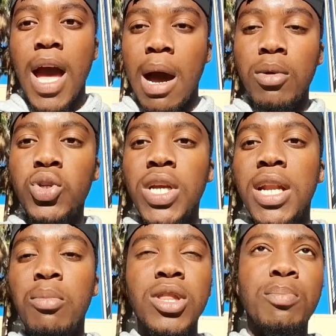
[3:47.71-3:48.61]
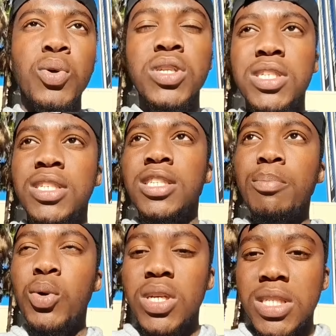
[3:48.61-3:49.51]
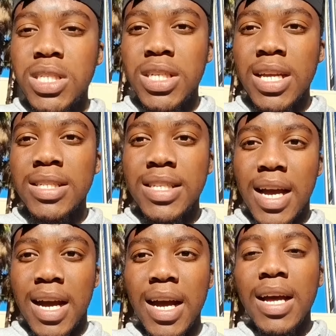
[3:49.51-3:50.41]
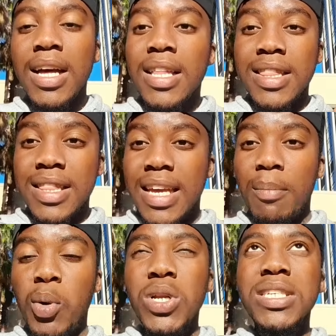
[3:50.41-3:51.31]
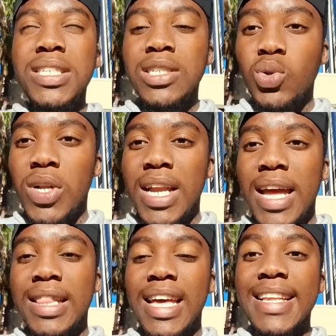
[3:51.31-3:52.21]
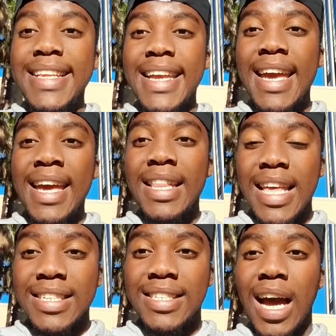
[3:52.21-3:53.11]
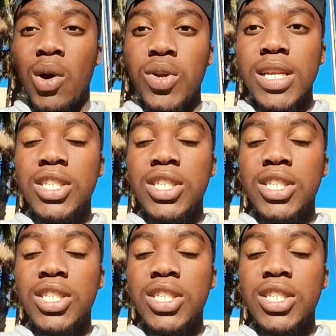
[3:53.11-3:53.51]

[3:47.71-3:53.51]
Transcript: I'm not talking about the politicians. The politicians, yeah, their policies on land, they're clear, they're sound.